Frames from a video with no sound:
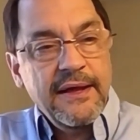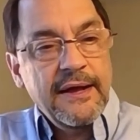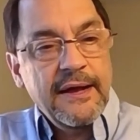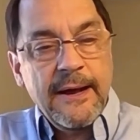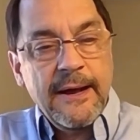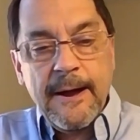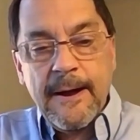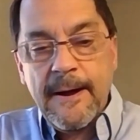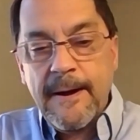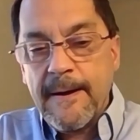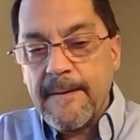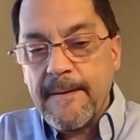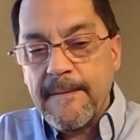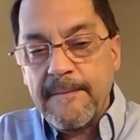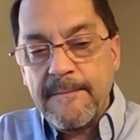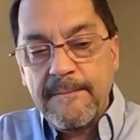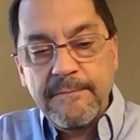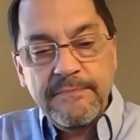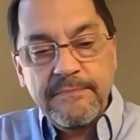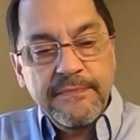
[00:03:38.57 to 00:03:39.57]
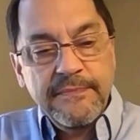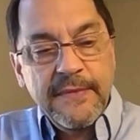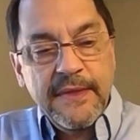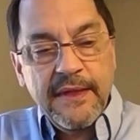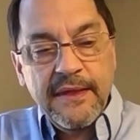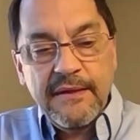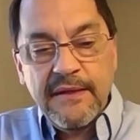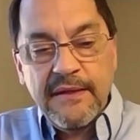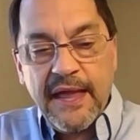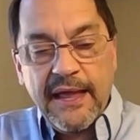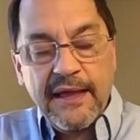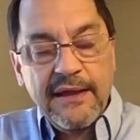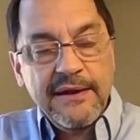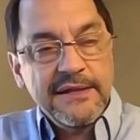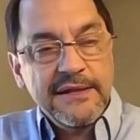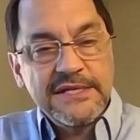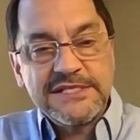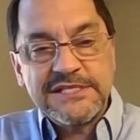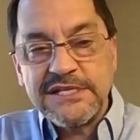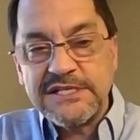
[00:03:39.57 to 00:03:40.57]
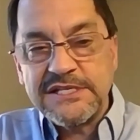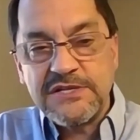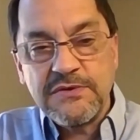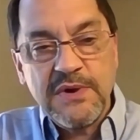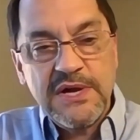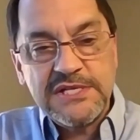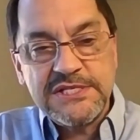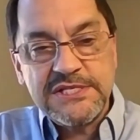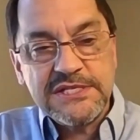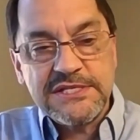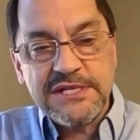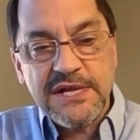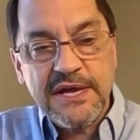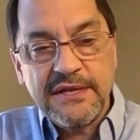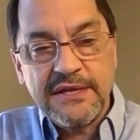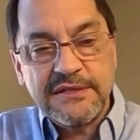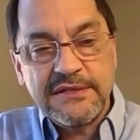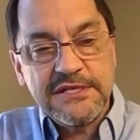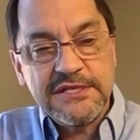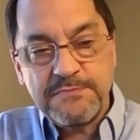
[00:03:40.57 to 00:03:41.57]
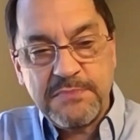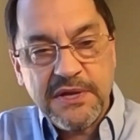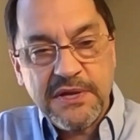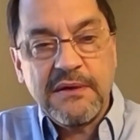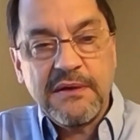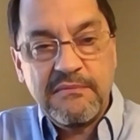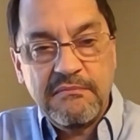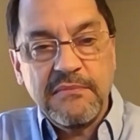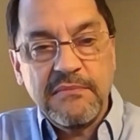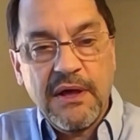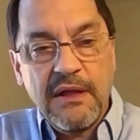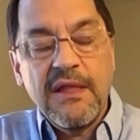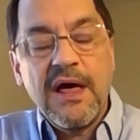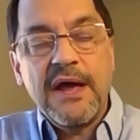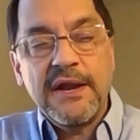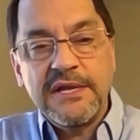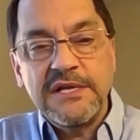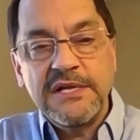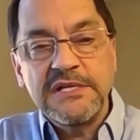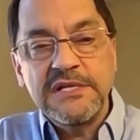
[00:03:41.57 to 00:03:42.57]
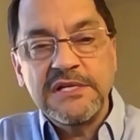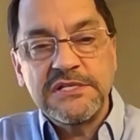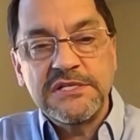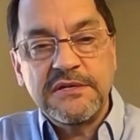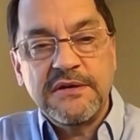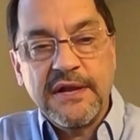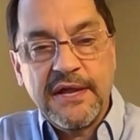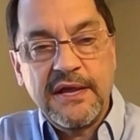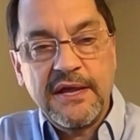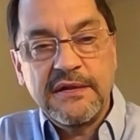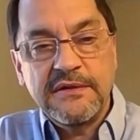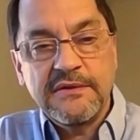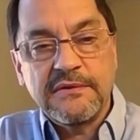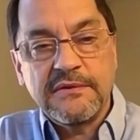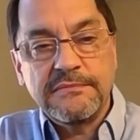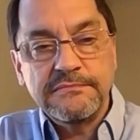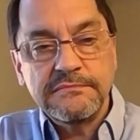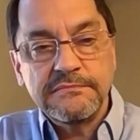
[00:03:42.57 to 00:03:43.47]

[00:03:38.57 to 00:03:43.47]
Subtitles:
handling situations like this become a lot easier to handle.